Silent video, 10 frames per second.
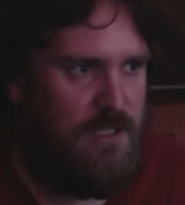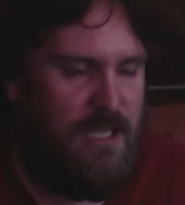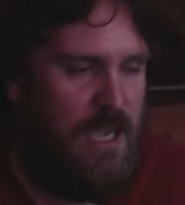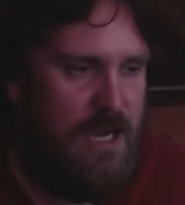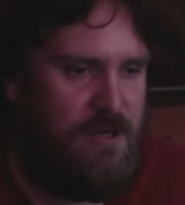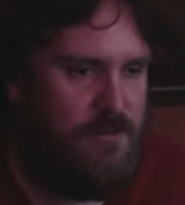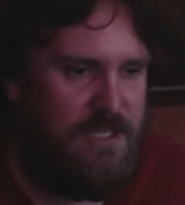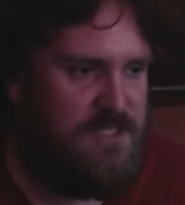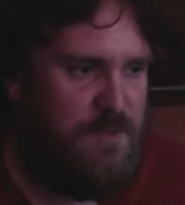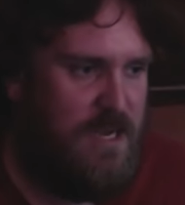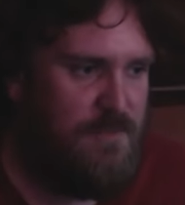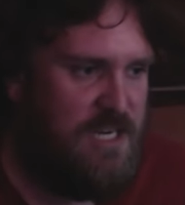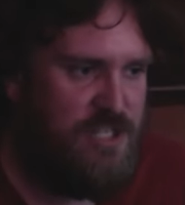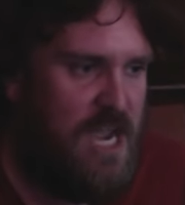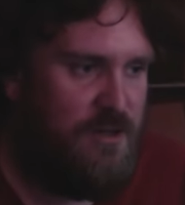expect my
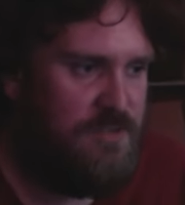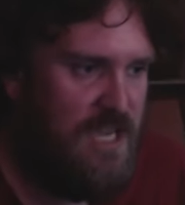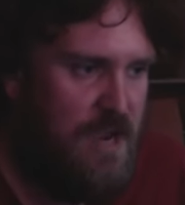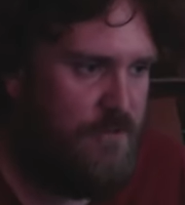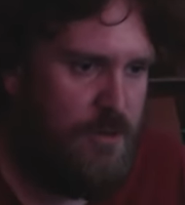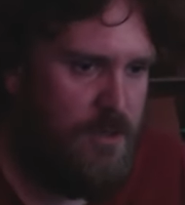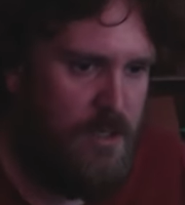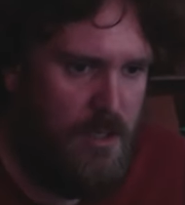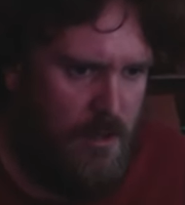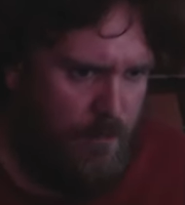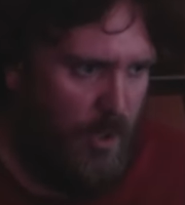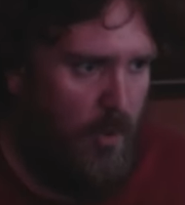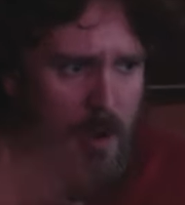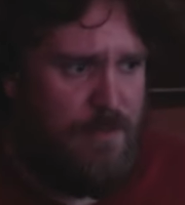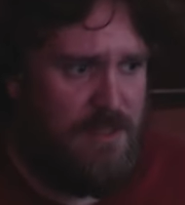channel to ever blow
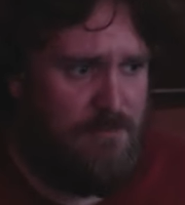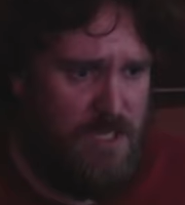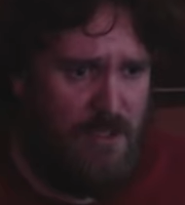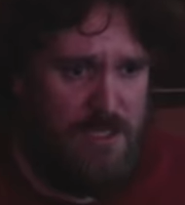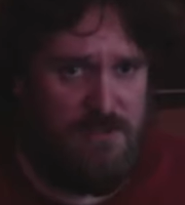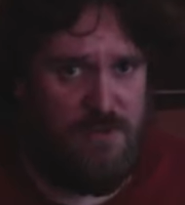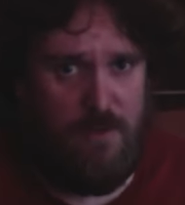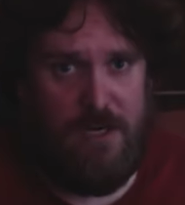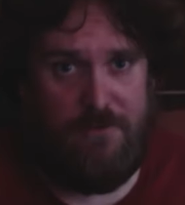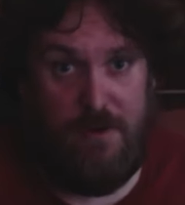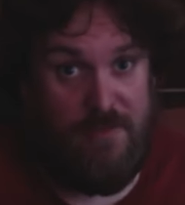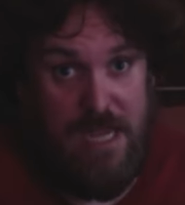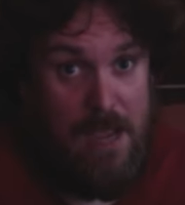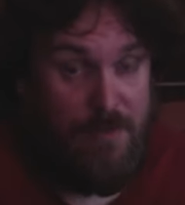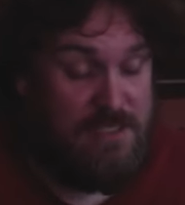up in the millions or whatever. If it
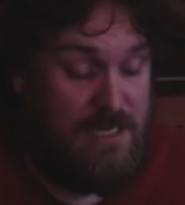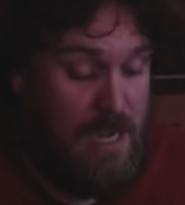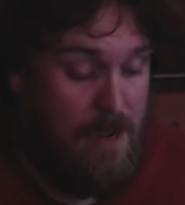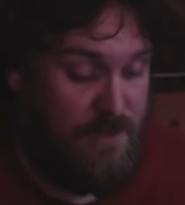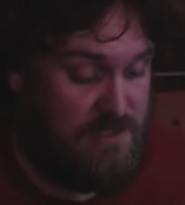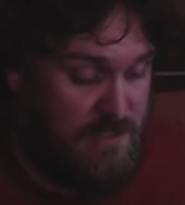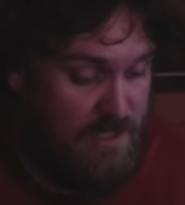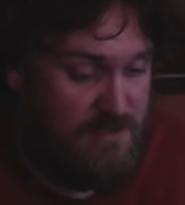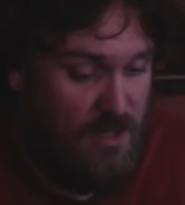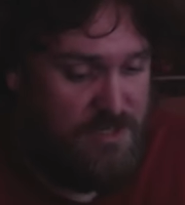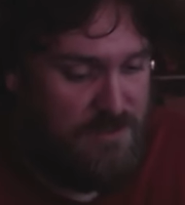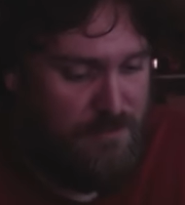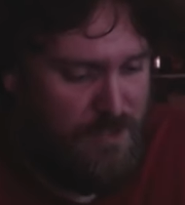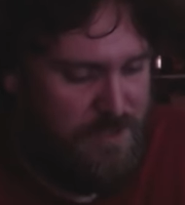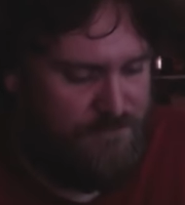happens, it happens, and that's awesome.
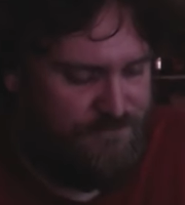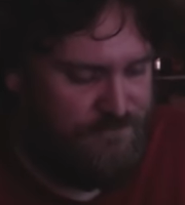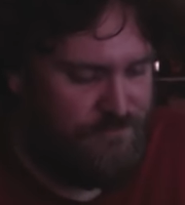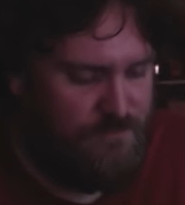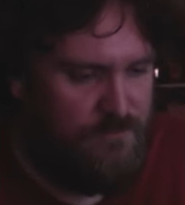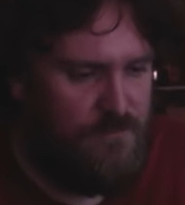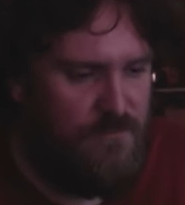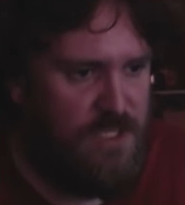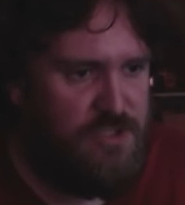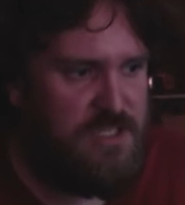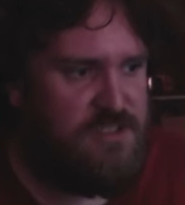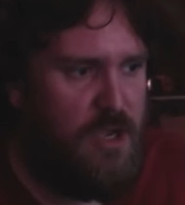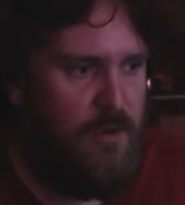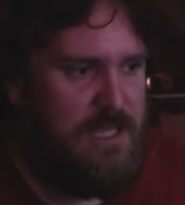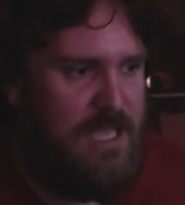But just
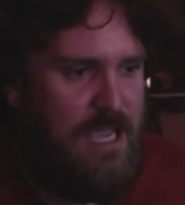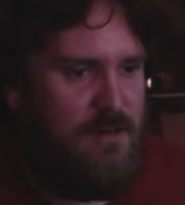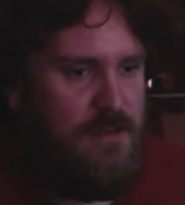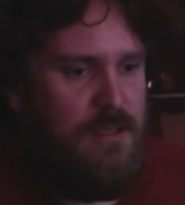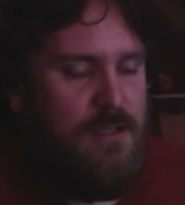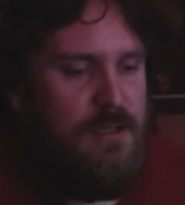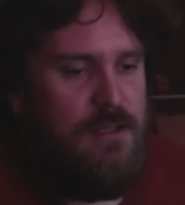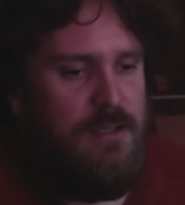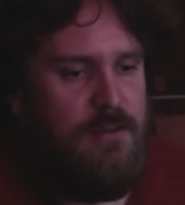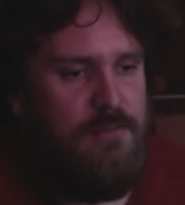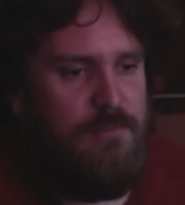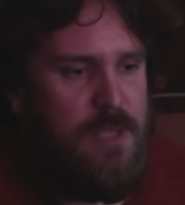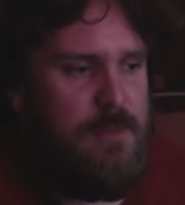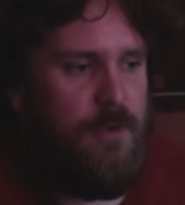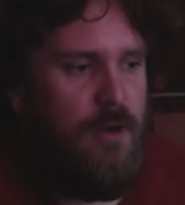knowing that
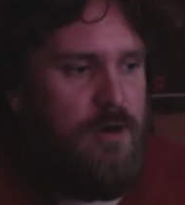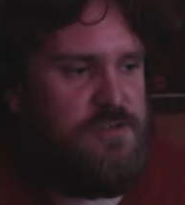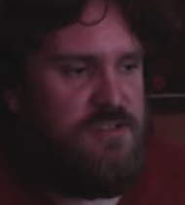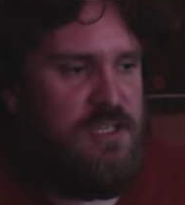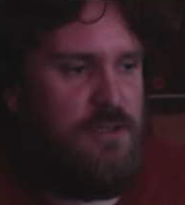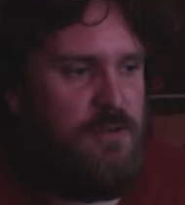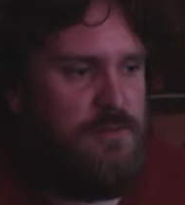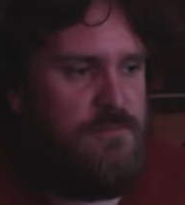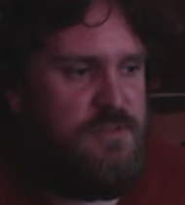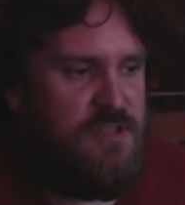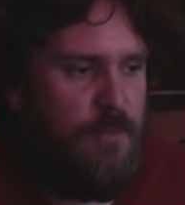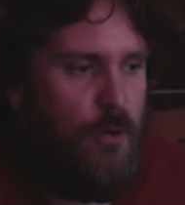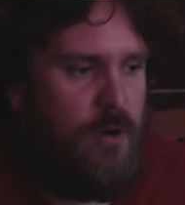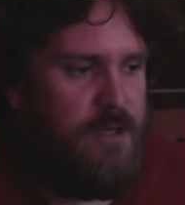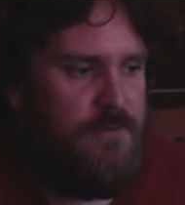people are still
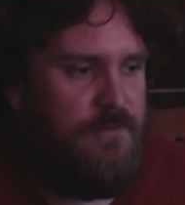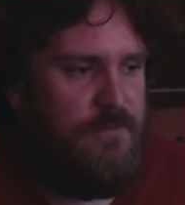supportive,